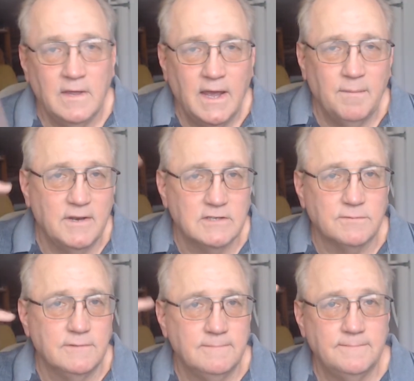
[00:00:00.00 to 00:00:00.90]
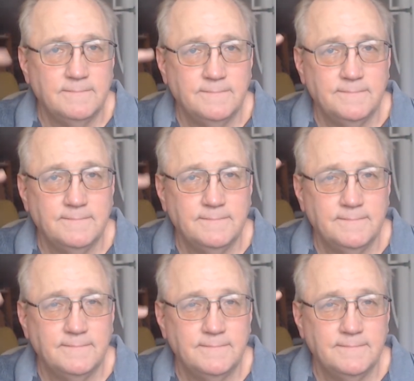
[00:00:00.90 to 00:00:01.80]
How about this one?
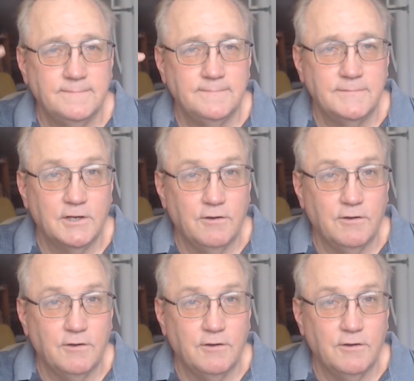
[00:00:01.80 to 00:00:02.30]
You